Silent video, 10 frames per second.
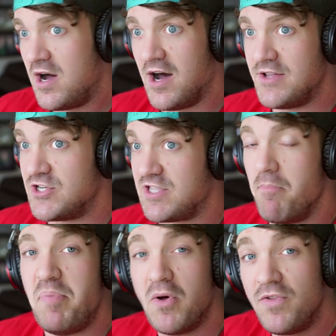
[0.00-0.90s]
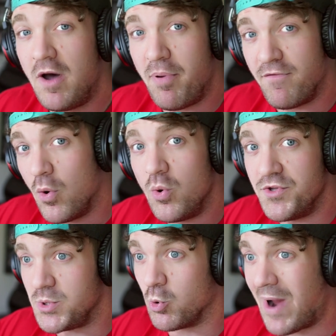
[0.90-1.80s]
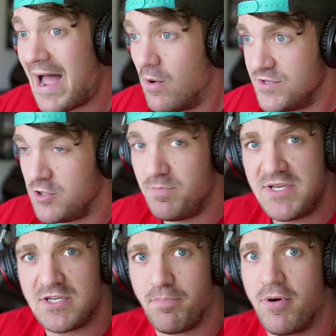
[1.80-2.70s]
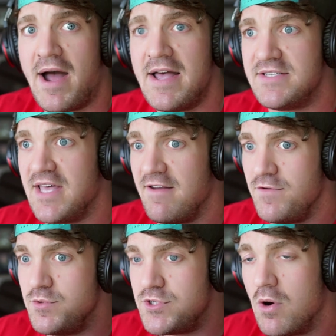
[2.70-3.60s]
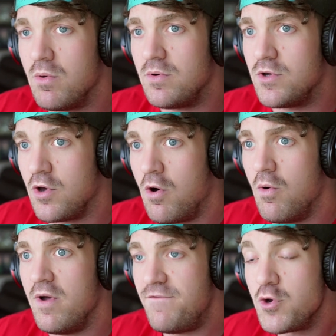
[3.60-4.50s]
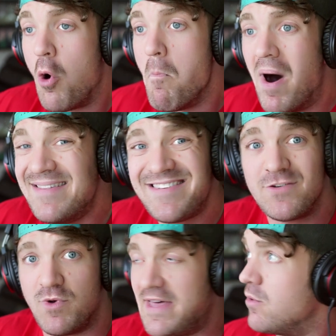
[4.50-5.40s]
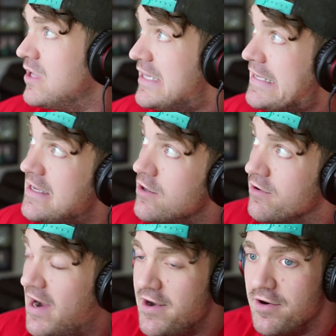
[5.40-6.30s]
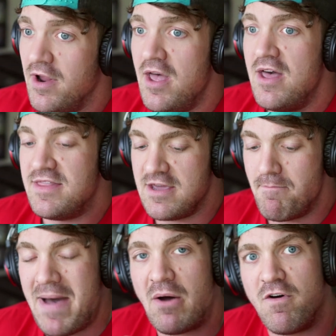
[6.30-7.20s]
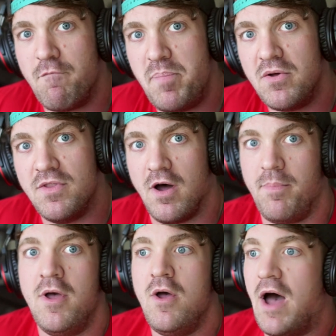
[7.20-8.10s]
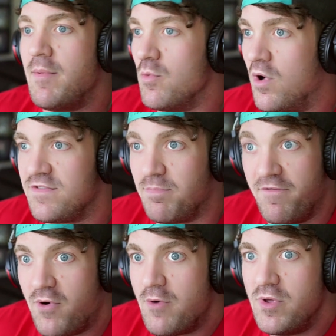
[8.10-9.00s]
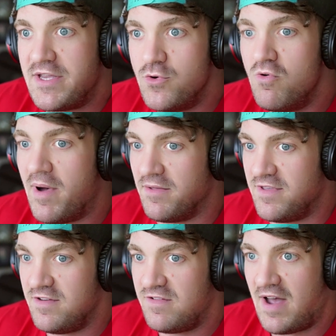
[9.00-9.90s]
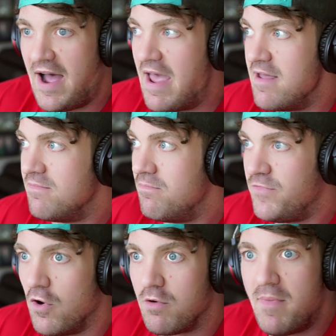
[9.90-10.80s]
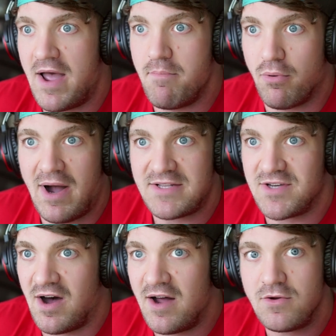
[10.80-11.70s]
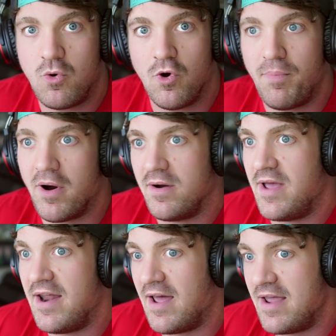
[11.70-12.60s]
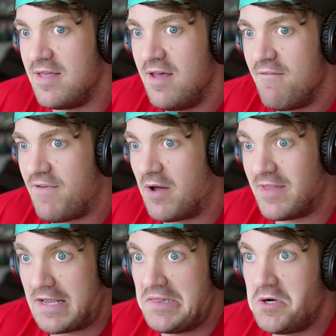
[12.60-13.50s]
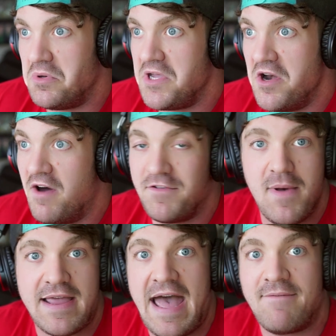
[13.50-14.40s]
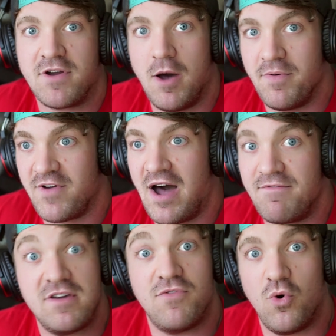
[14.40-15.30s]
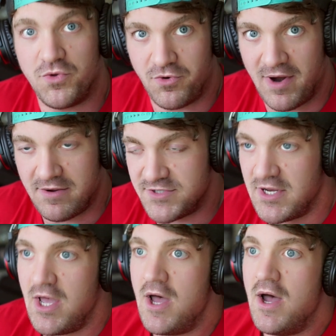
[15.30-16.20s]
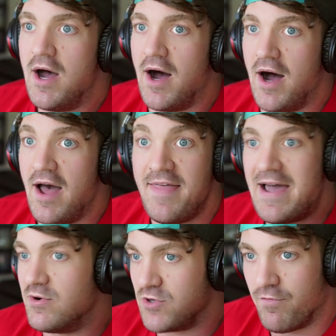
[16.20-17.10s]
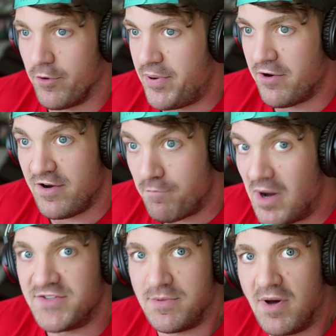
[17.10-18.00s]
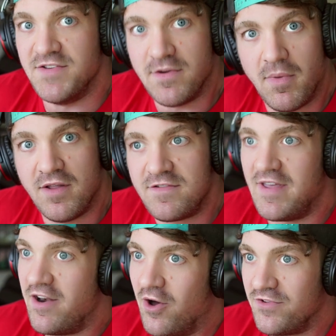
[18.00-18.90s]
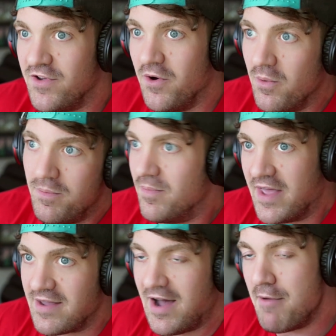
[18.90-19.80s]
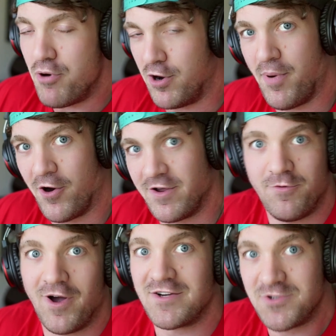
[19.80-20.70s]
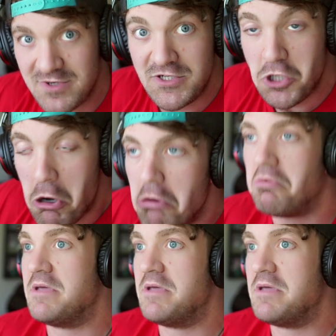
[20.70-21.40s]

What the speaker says: just the buildup of old grounds. You'd be surprised that if you go months without cleaning your grinder, the amount of buildup. I mean, before I really knew about this, I took my Baratza Encore apart and I found like literally enough to make half a cup of coffee of old grounds. And that was over a period of months and months and months. And also like I put a part in wrong. So it's totally